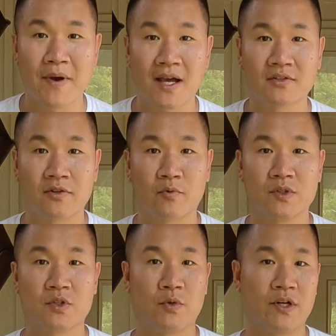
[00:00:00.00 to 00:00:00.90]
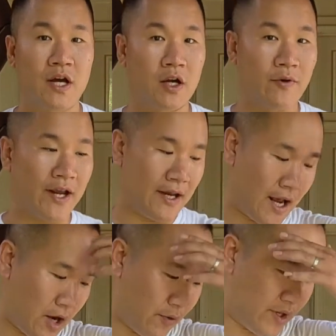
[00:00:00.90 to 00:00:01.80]
backstory of what's going on right
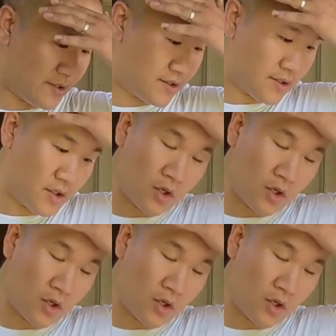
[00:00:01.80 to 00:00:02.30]
now is